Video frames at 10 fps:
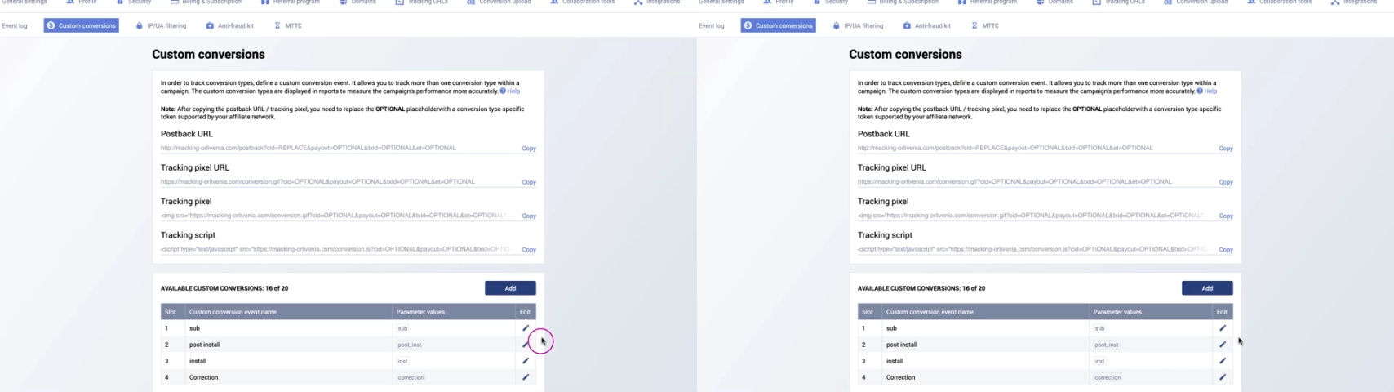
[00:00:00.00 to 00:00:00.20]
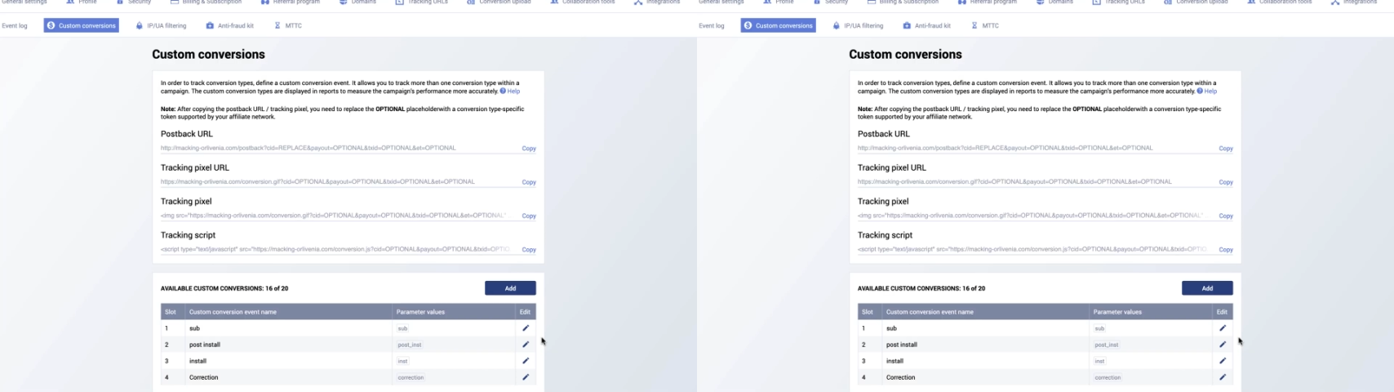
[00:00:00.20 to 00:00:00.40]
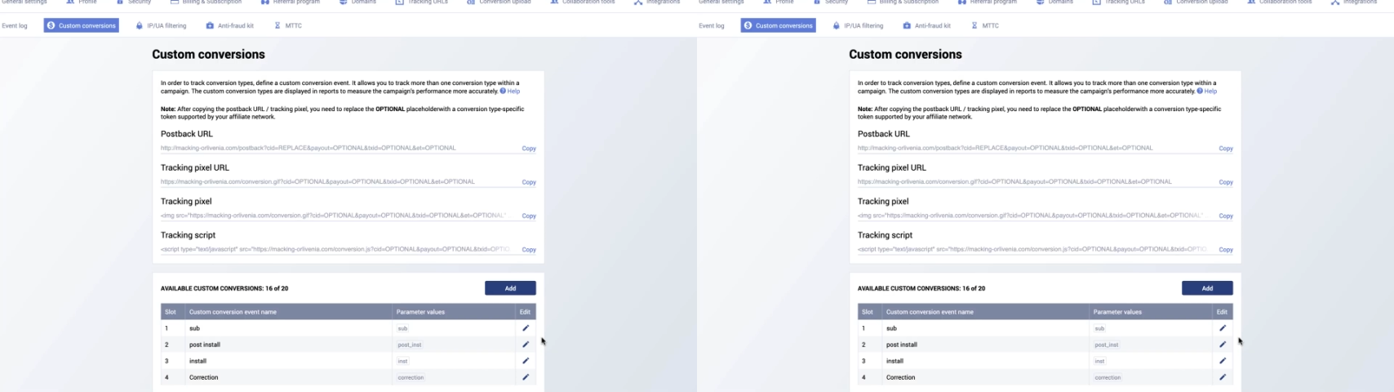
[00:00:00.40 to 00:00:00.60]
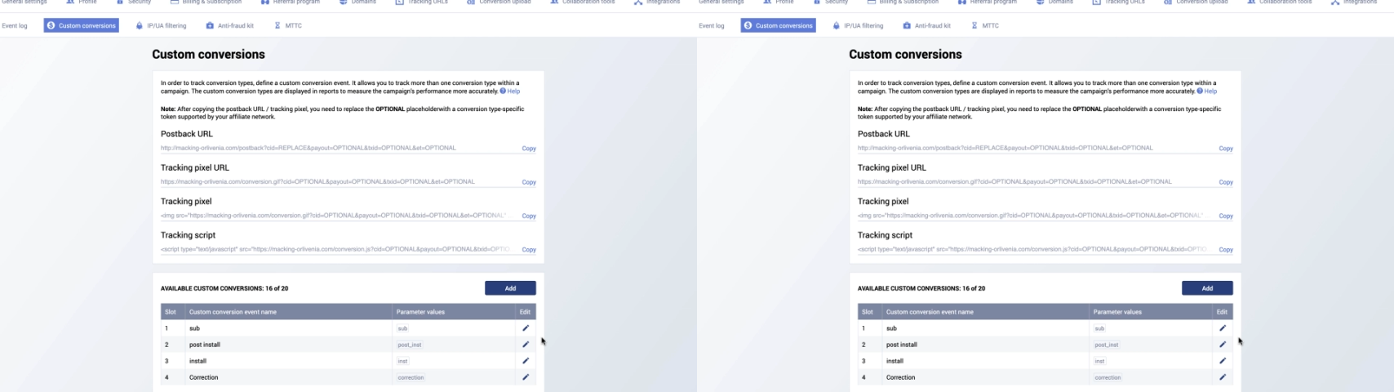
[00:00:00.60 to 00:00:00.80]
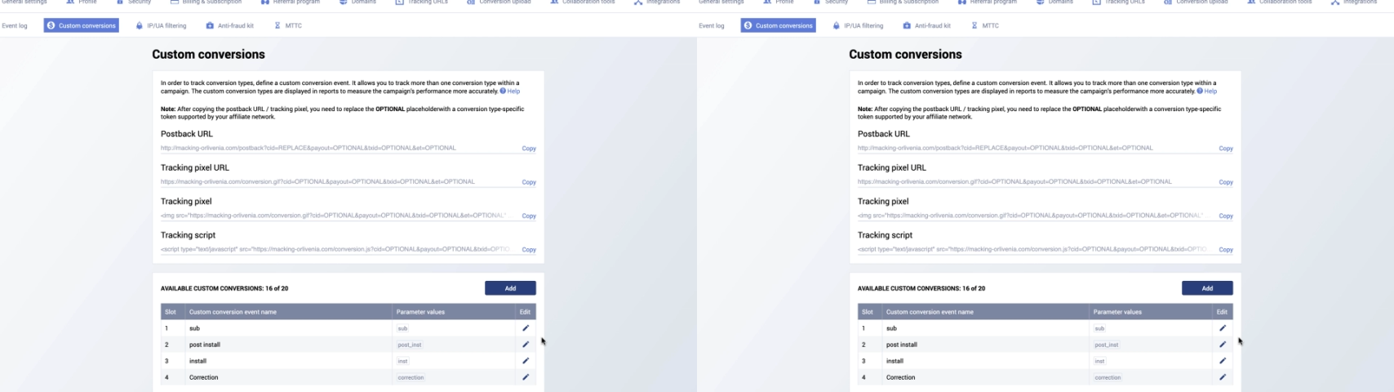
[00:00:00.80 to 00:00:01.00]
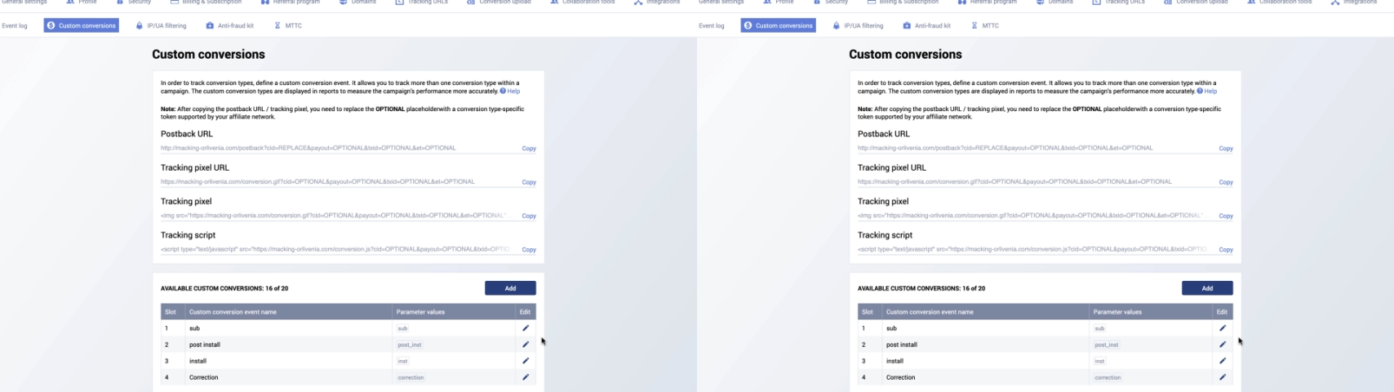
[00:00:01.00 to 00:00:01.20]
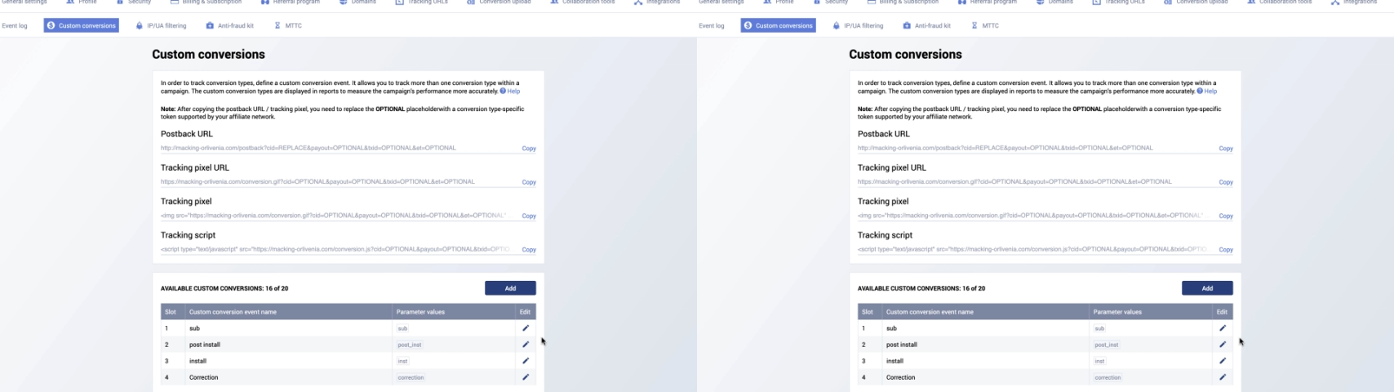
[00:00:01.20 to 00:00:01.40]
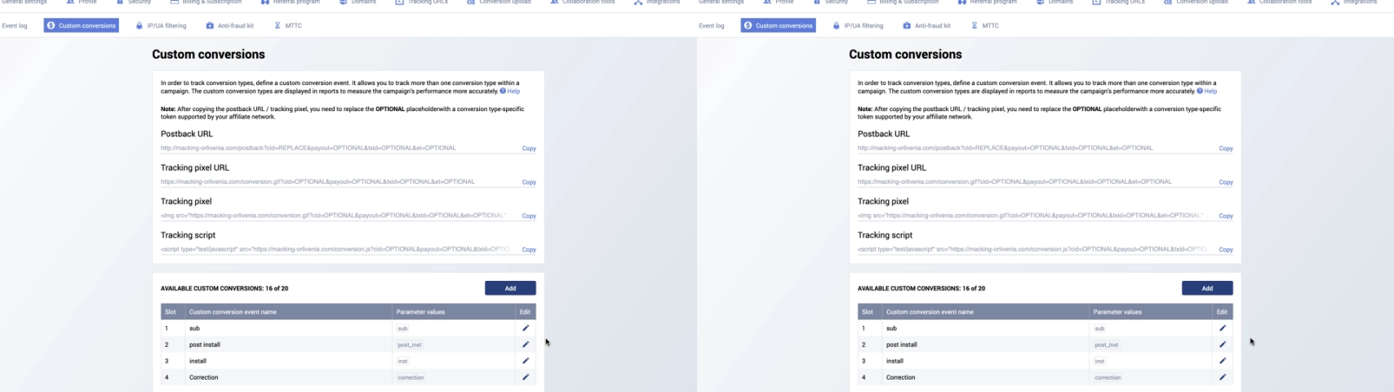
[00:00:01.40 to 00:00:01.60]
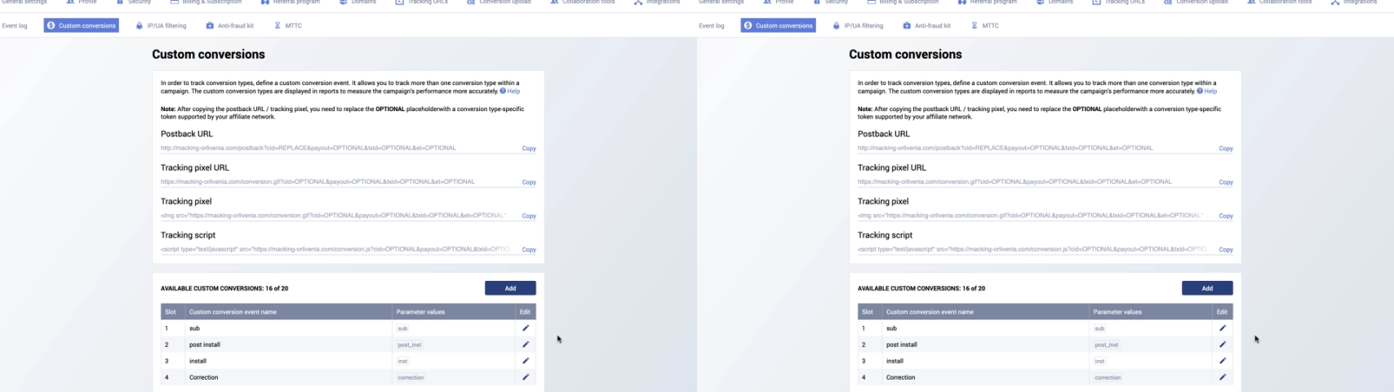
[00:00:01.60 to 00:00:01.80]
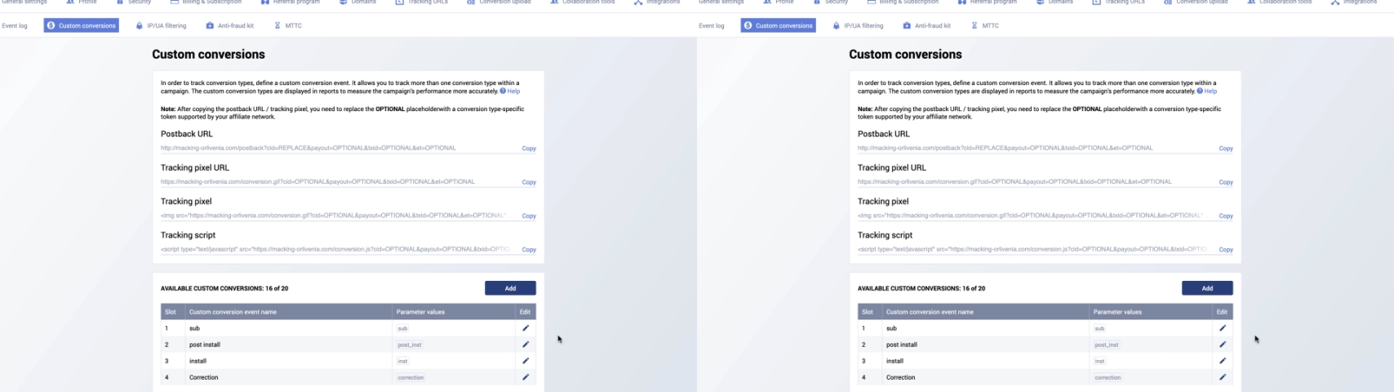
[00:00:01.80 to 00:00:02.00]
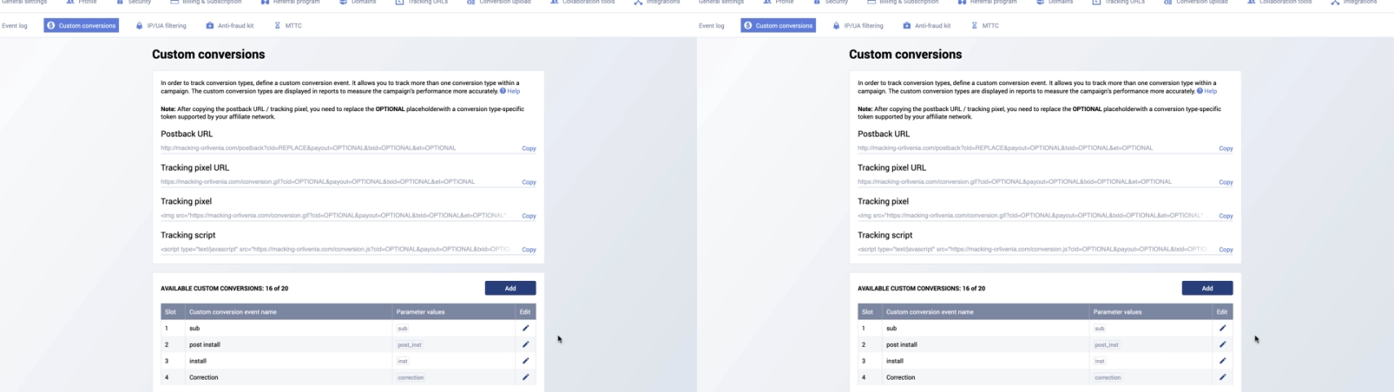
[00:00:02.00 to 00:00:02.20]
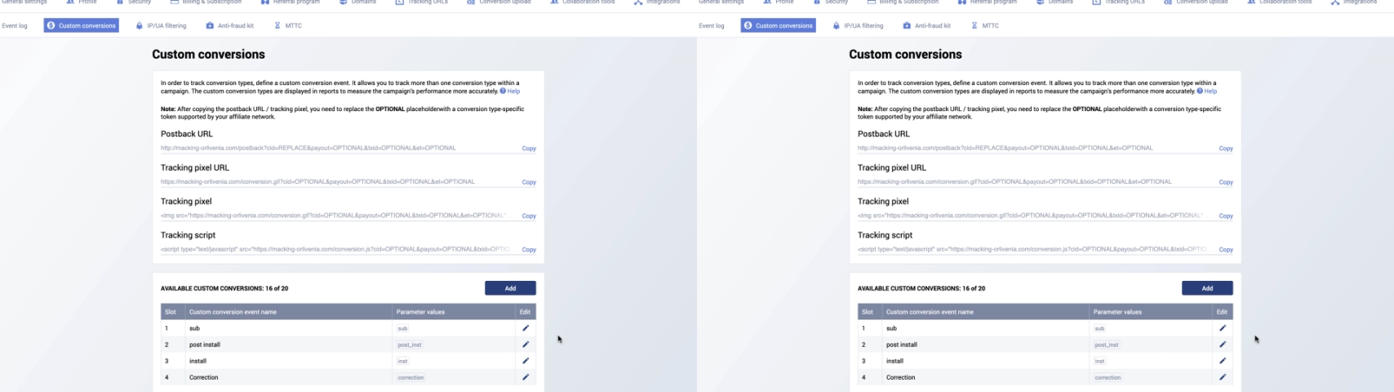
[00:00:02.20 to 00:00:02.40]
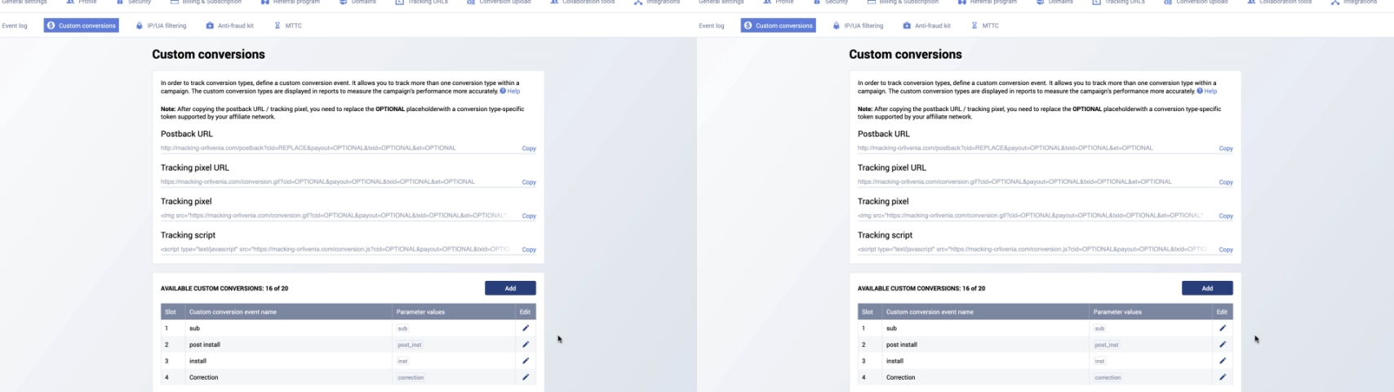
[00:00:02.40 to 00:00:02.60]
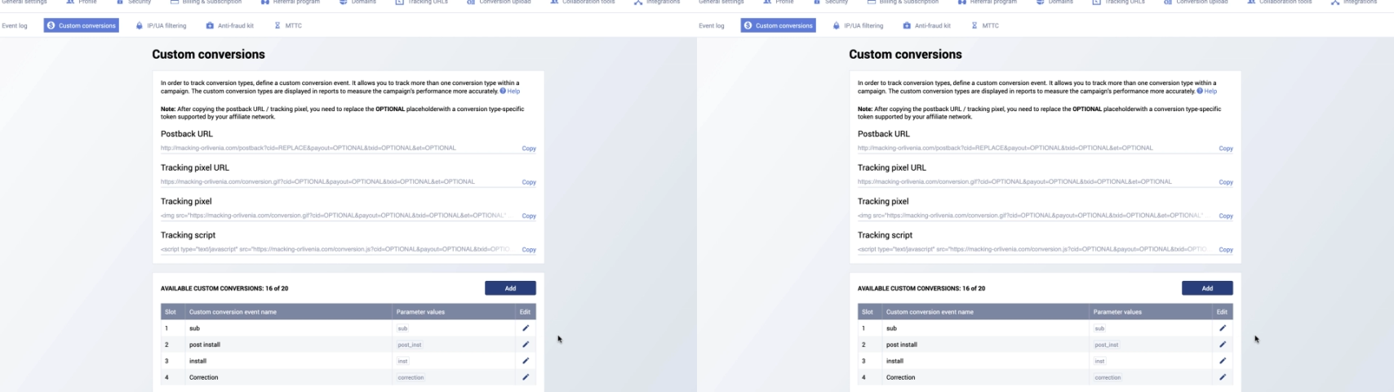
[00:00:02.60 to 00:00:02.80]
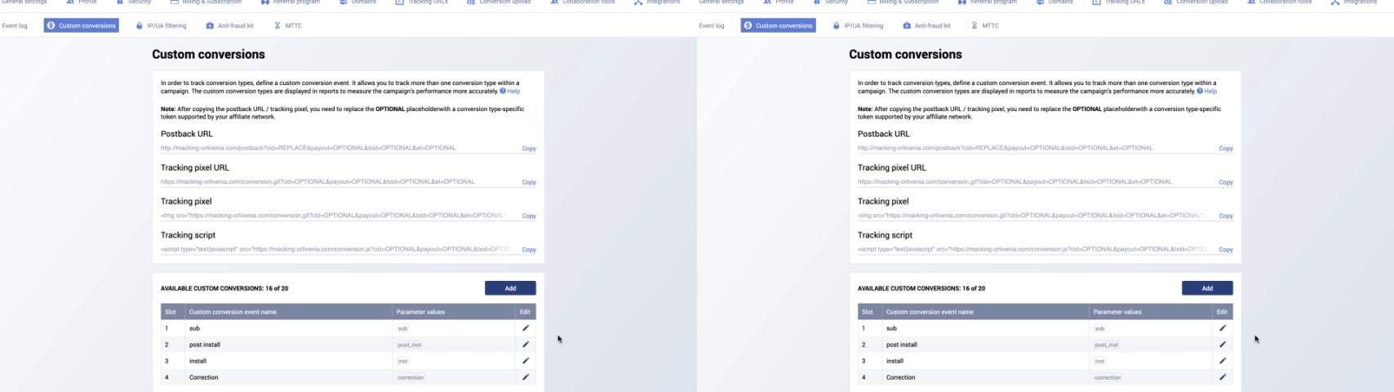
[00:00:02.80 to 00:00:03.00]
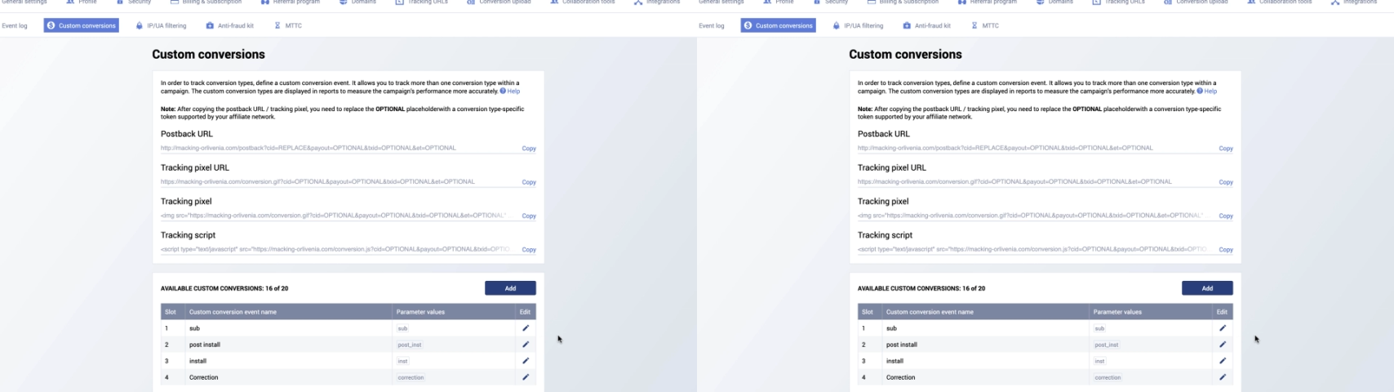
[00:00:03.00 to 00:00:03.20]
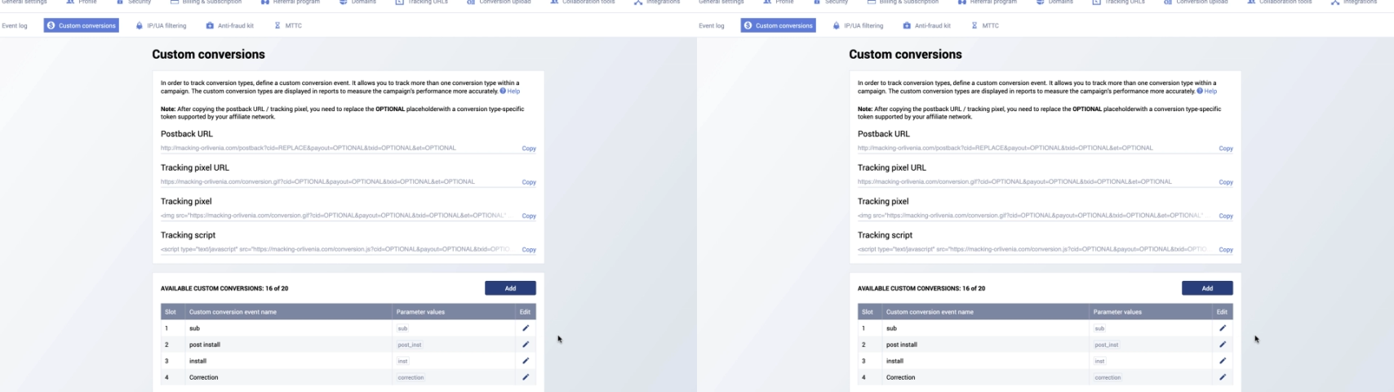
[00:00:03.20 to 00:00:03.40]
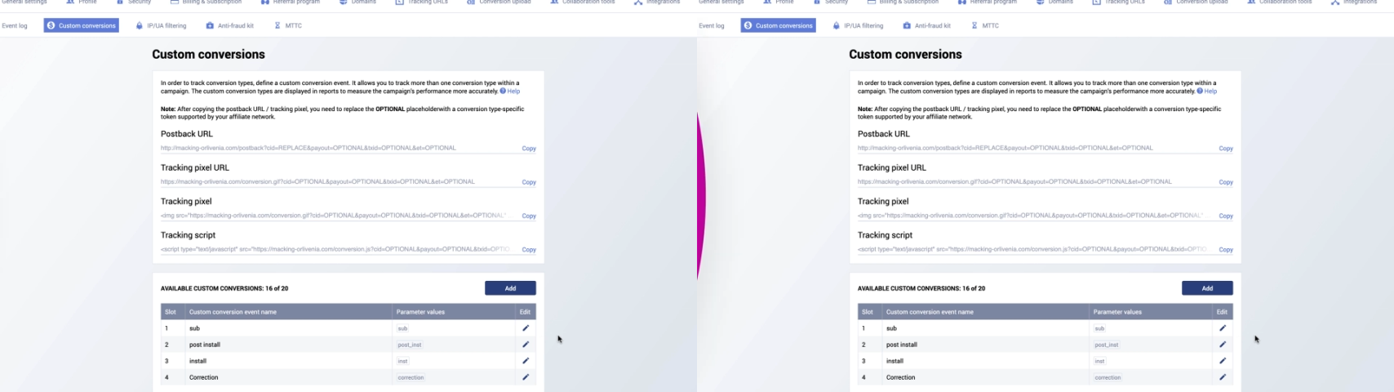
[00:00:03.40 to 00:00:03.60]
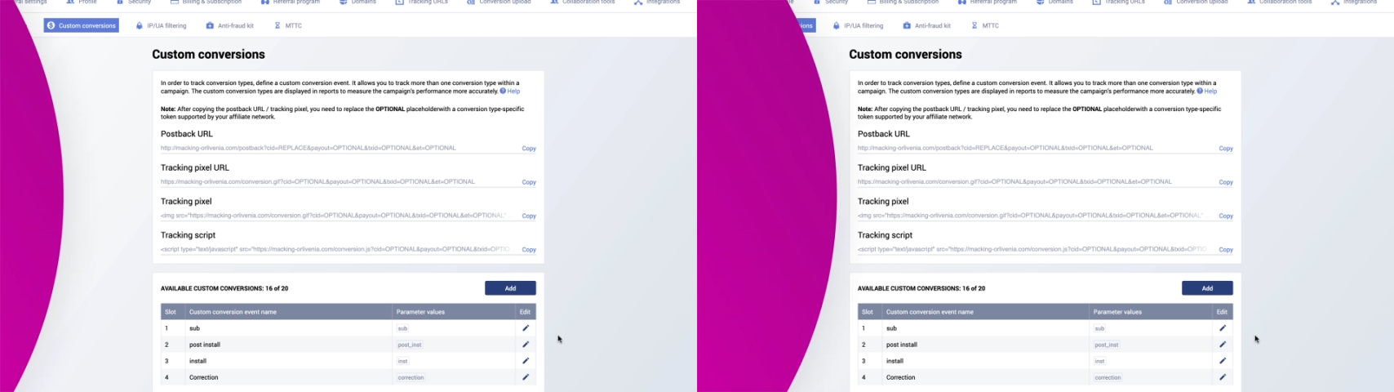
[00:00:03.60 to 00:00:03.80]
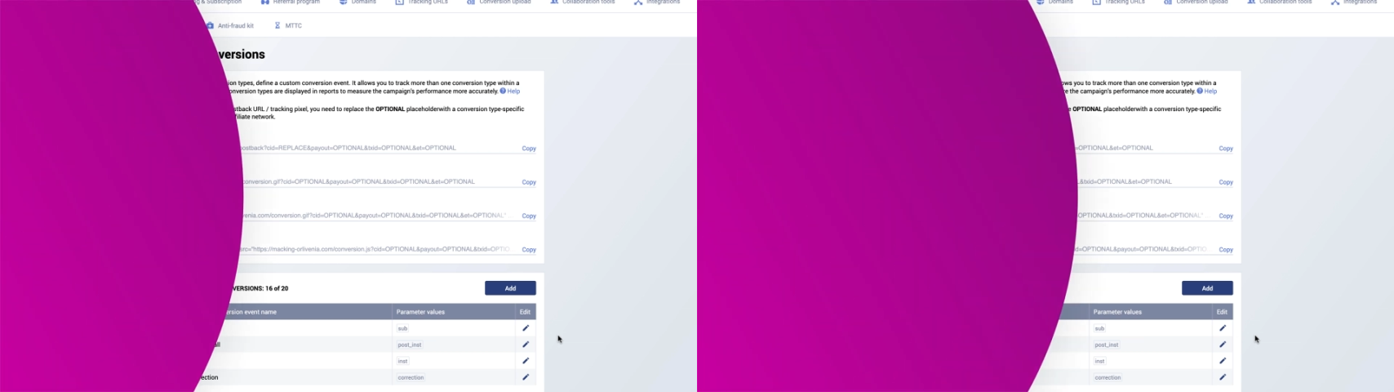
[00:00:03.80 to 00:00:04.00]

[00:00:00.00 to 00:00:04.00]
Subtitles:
Nobody's mouth can be seen.